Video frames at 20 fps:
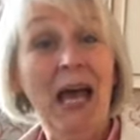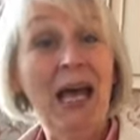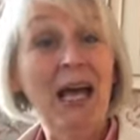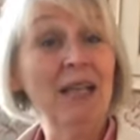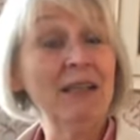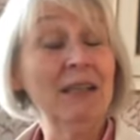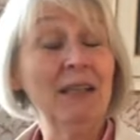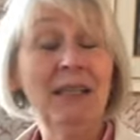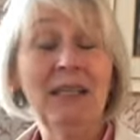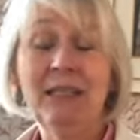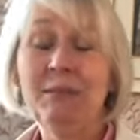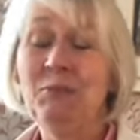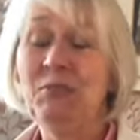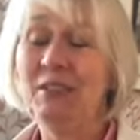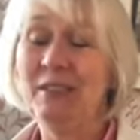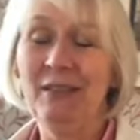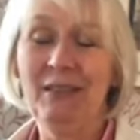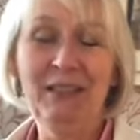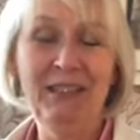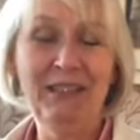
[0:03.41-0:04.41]
and
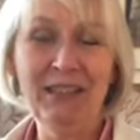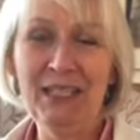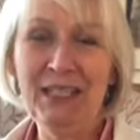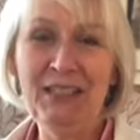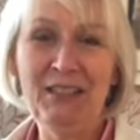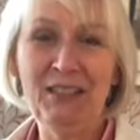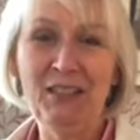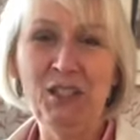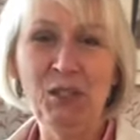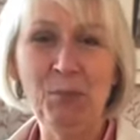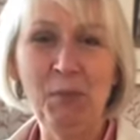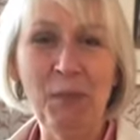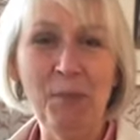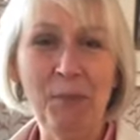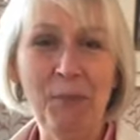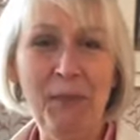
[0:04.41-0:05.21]
I'm delighted to be